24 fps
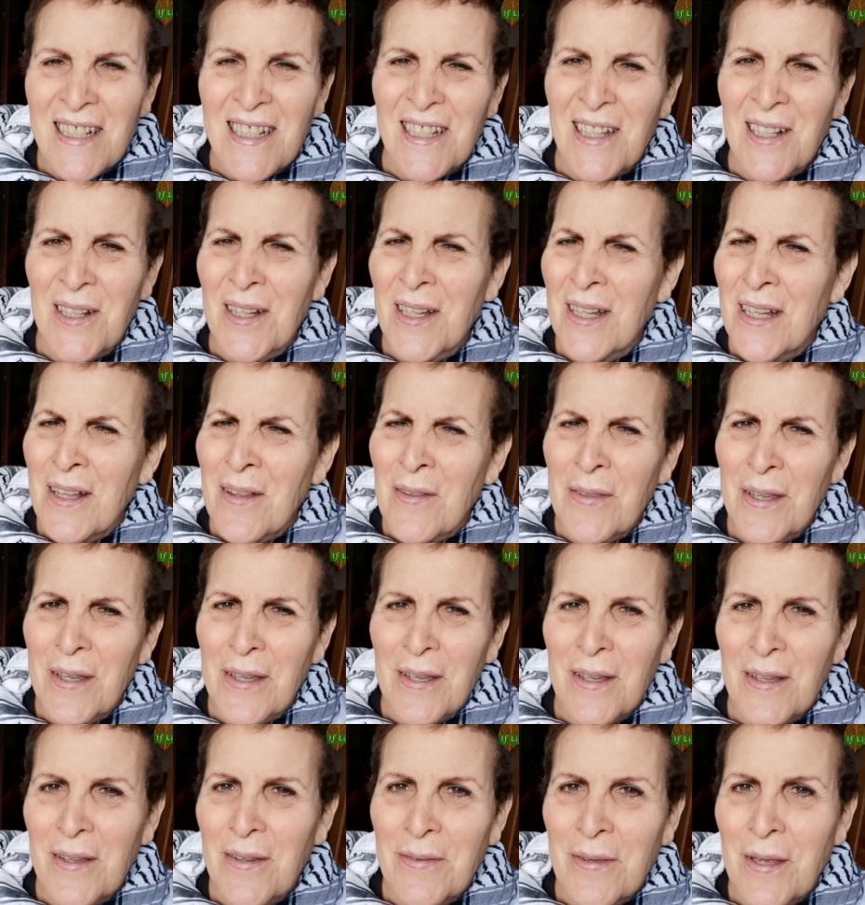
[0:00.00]
You know,
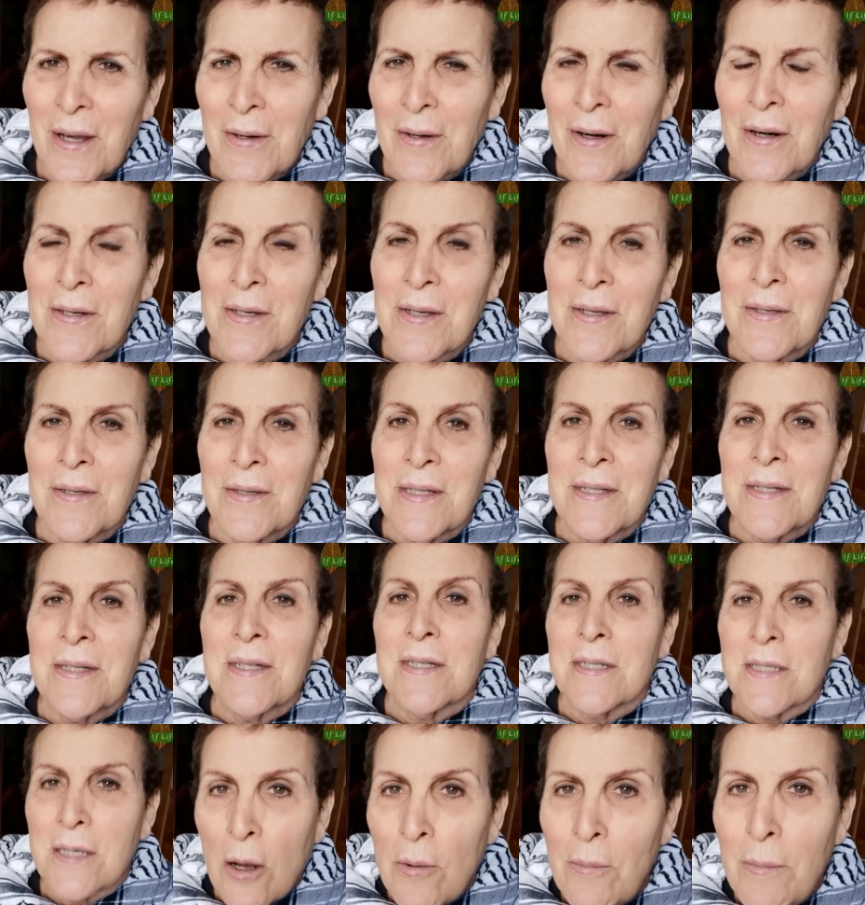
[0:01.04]
there's
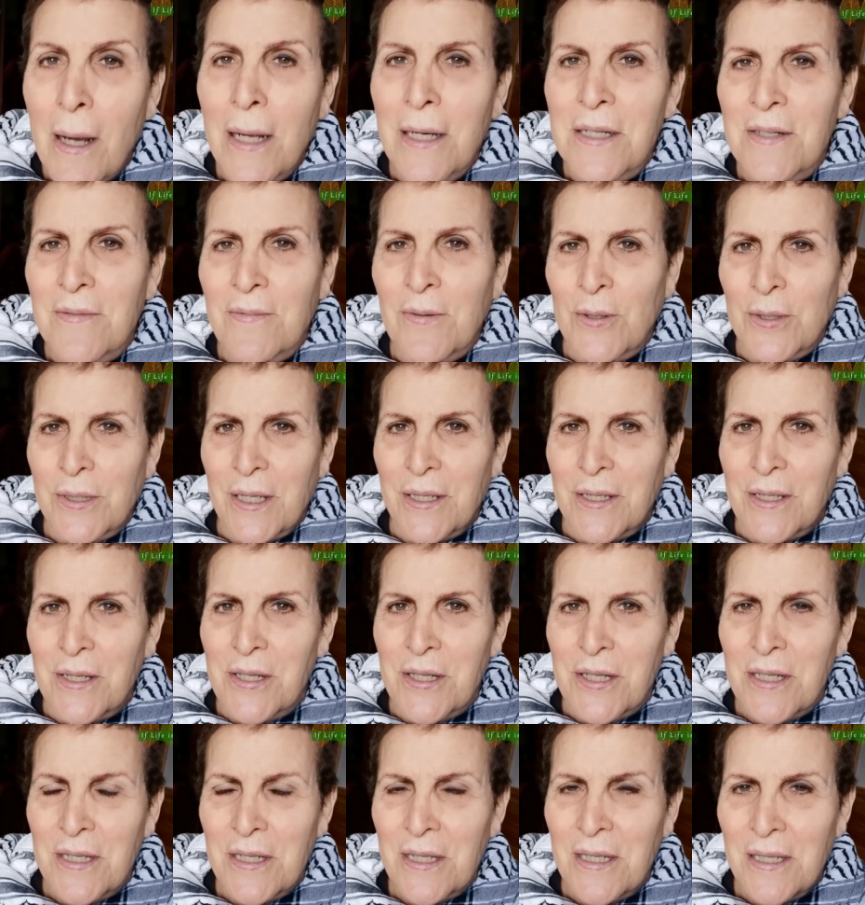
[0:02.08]
so much
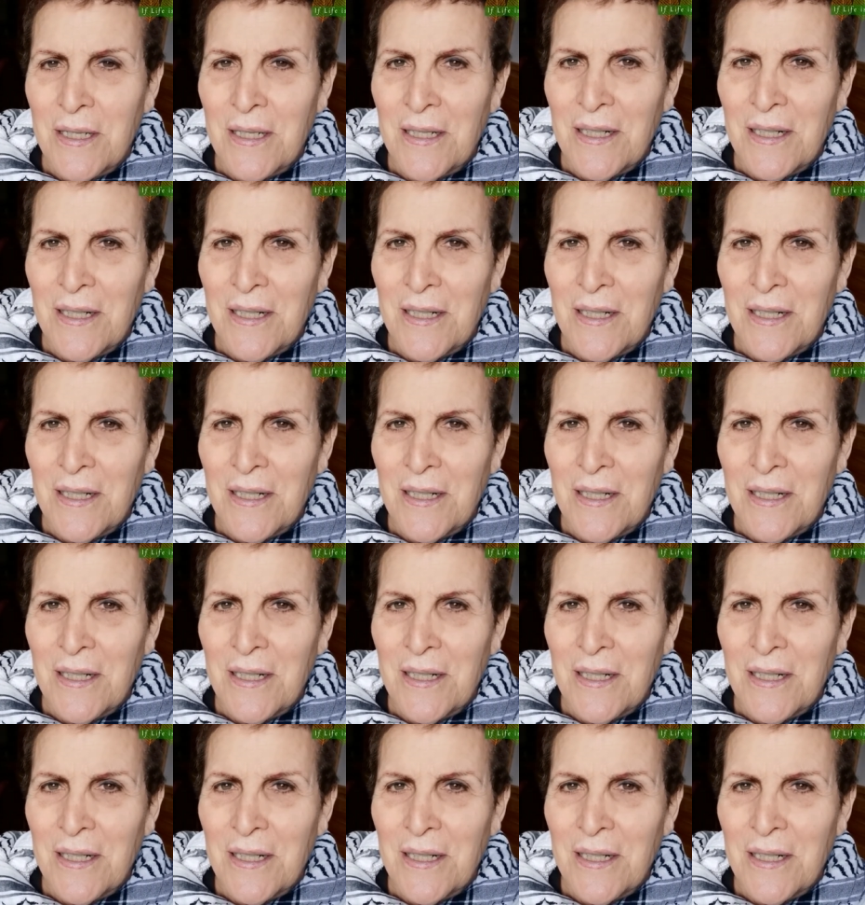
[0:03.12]
footage